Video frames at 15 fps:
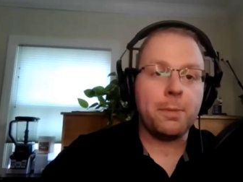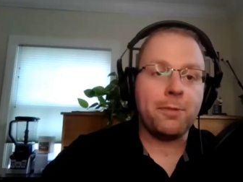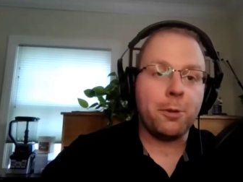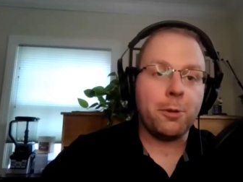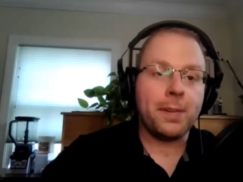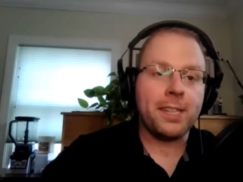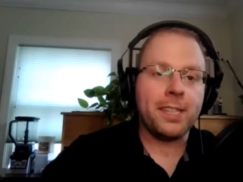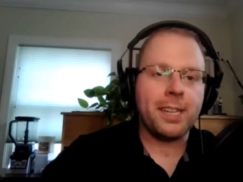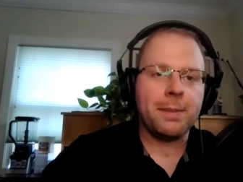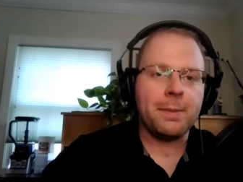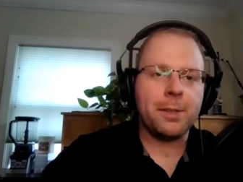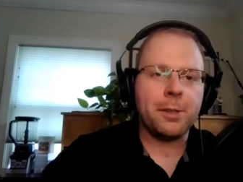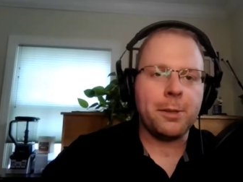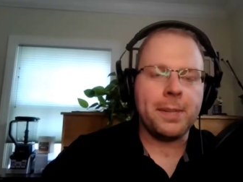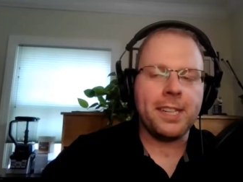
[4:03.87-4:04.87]
before my time
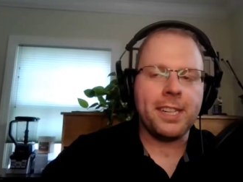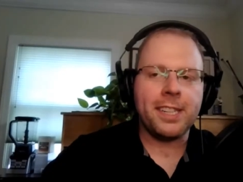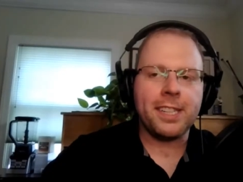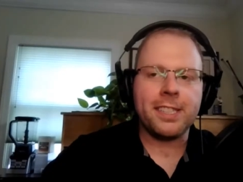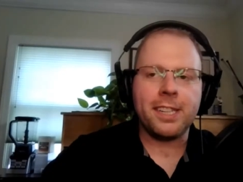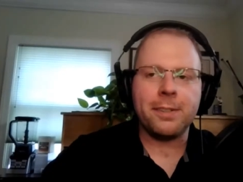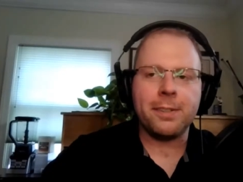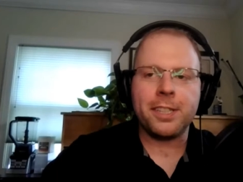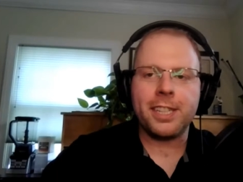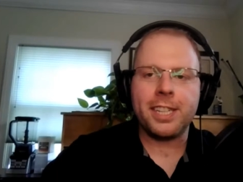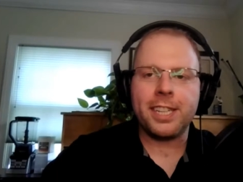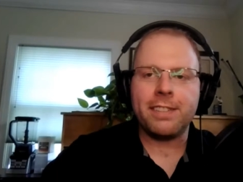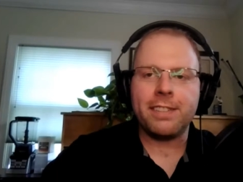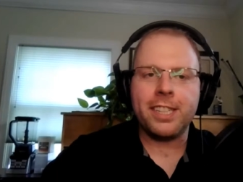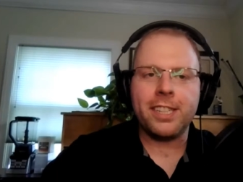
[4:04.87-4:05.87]
too, to be honest. I was
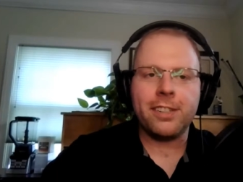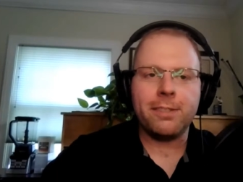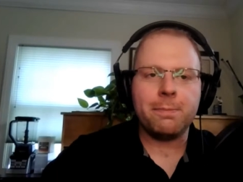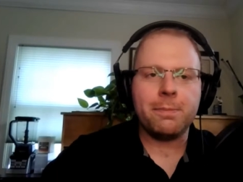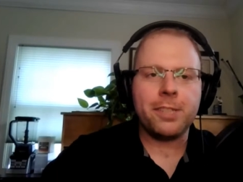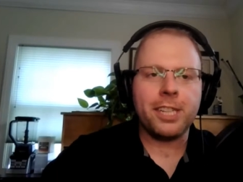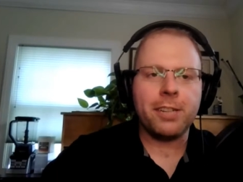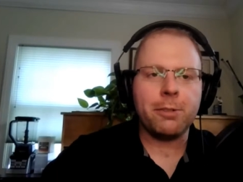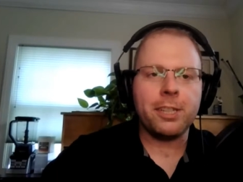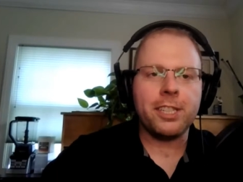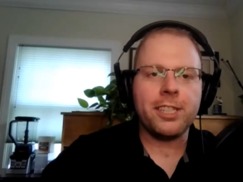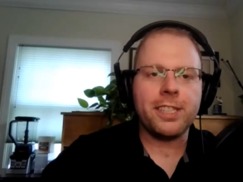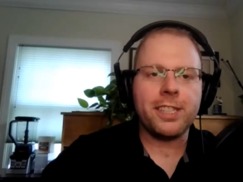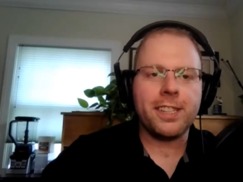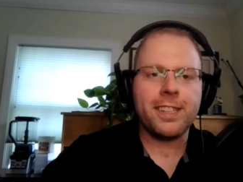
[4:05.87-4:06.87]
like, single
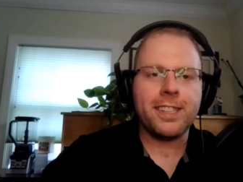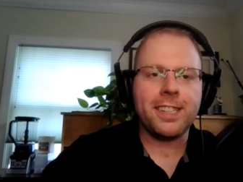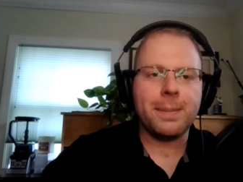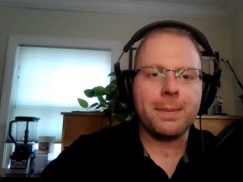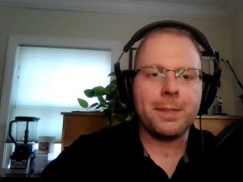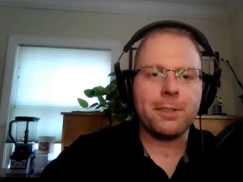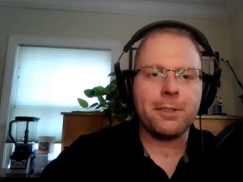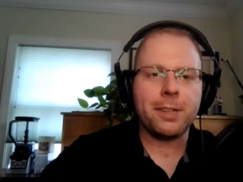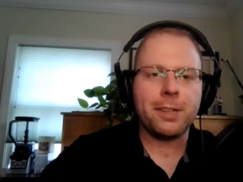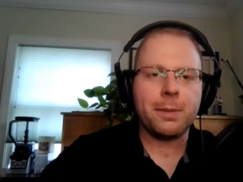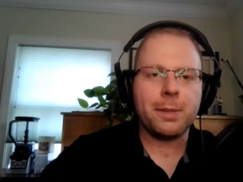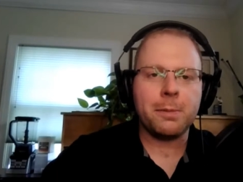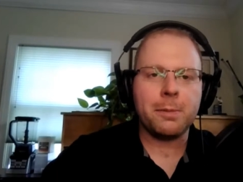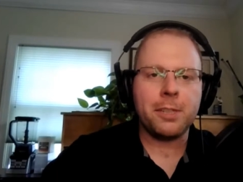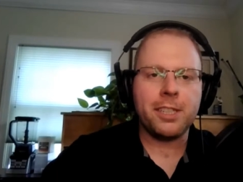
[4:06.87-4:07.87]
digits at the time, and certainly
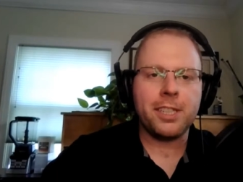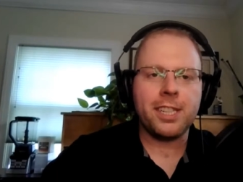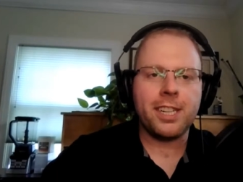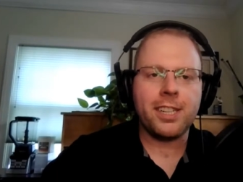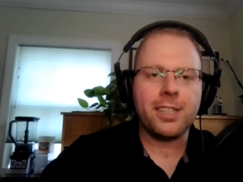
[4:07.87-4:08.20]
wasn't watching